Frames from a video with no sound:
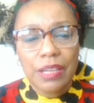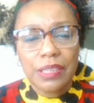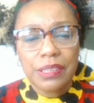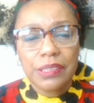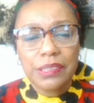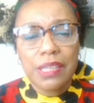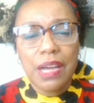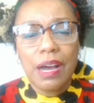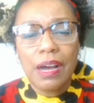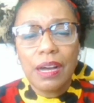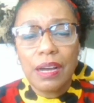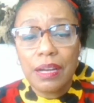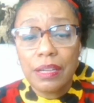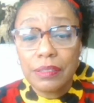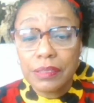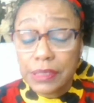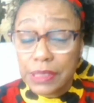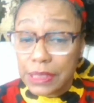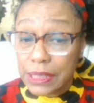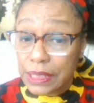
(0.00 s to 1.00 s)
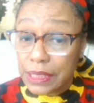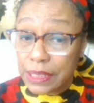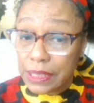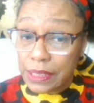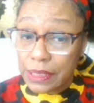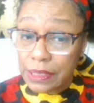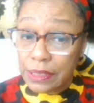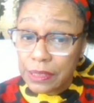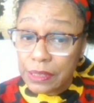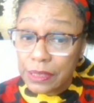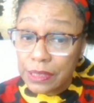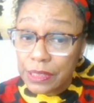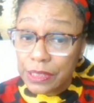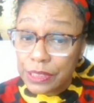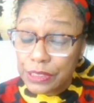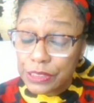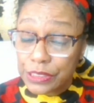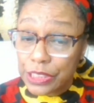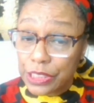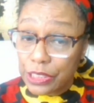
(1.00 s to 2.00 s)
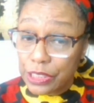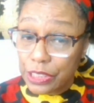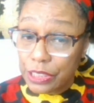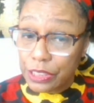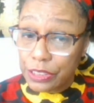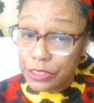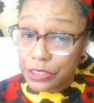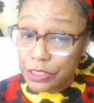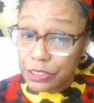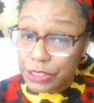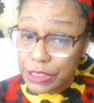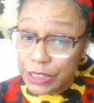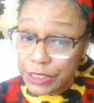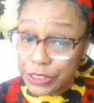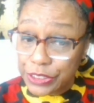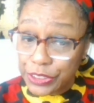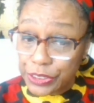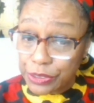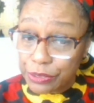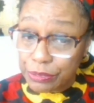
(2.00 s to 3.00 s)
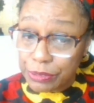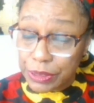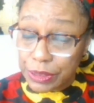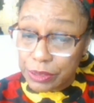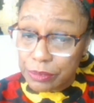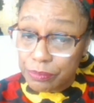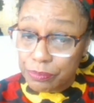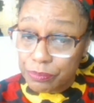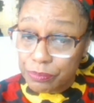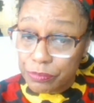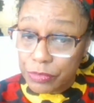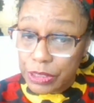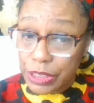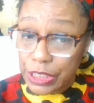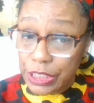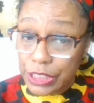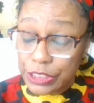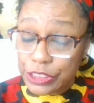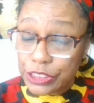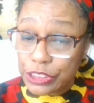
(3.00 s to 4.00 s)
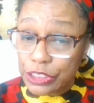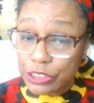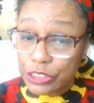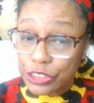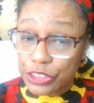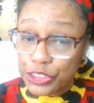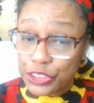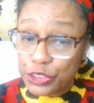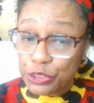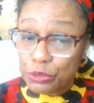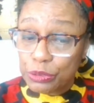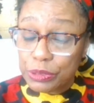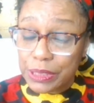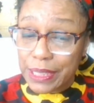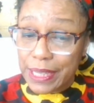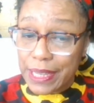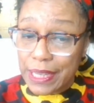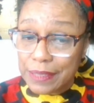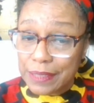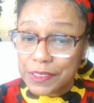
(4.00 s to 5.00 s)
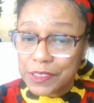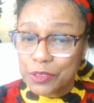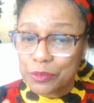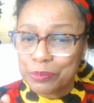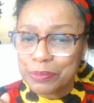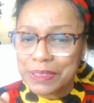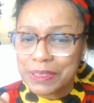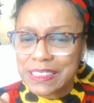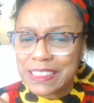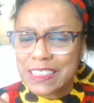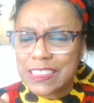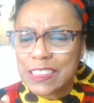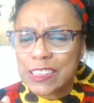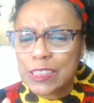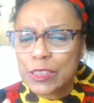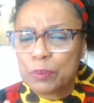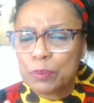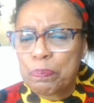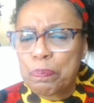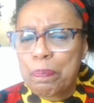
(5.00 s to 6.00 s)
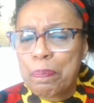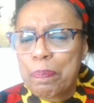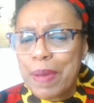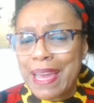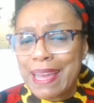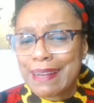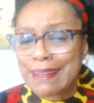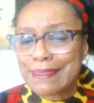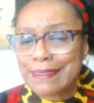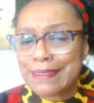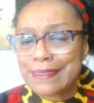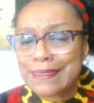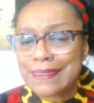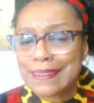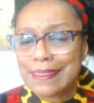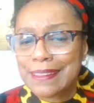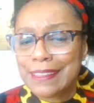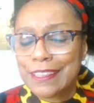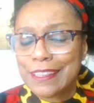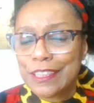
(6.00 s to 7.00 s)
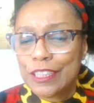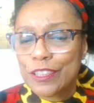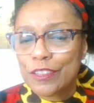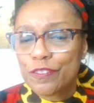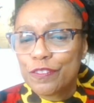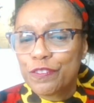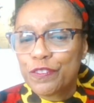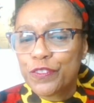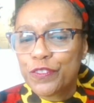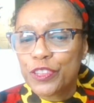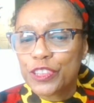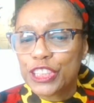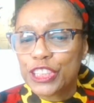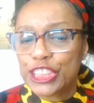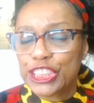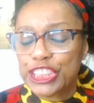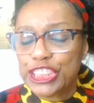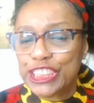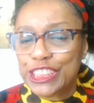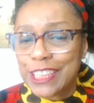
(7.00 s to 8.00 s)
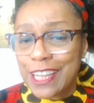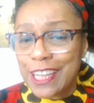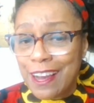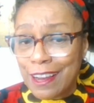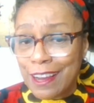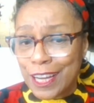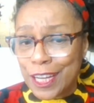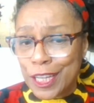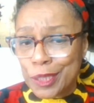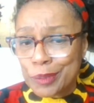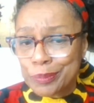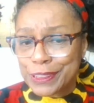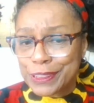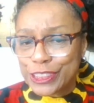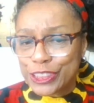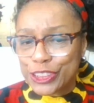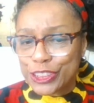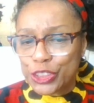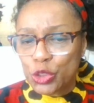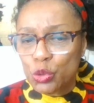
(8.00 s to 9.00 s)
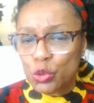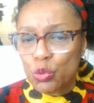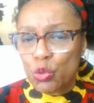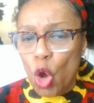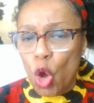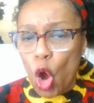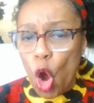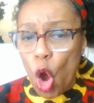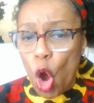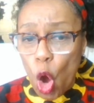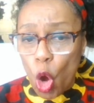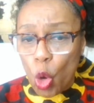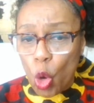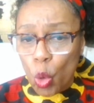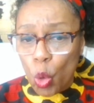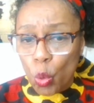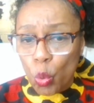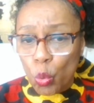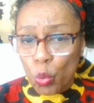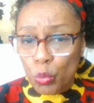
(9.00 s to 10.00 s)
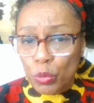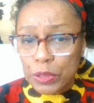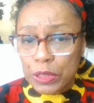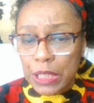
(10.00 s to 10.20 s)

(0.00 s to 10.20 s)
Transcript: Y'all need to learn your history so that you can have some respect for the jobs that you hold.